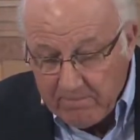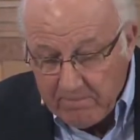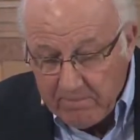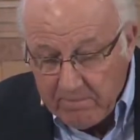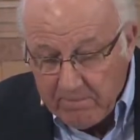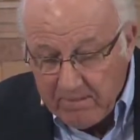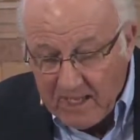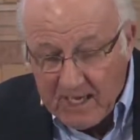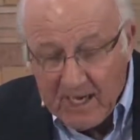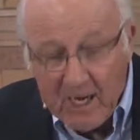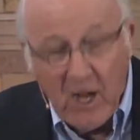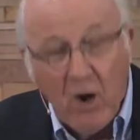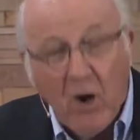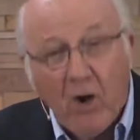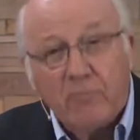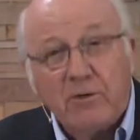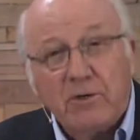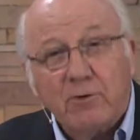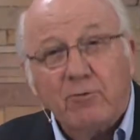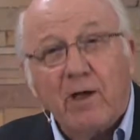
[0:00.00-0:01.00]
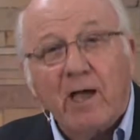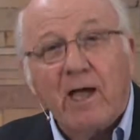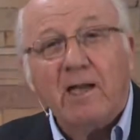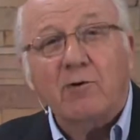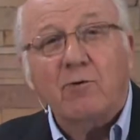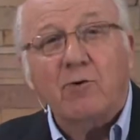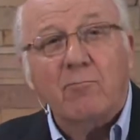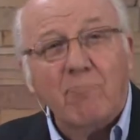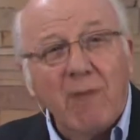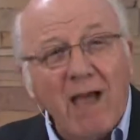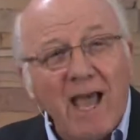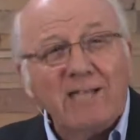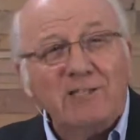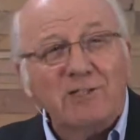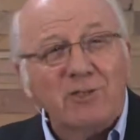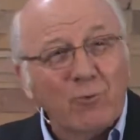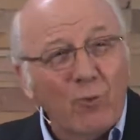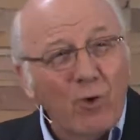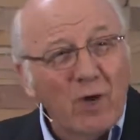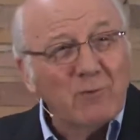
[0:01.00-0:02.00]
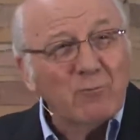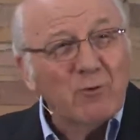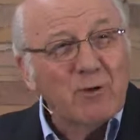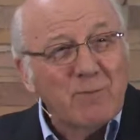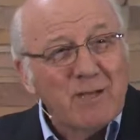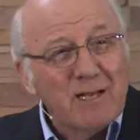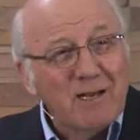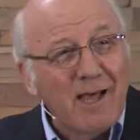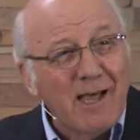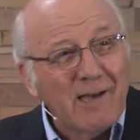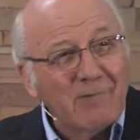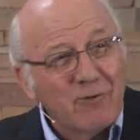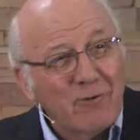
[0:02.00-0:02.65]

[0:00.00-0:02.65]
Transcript: and I often try to imagine what it would be like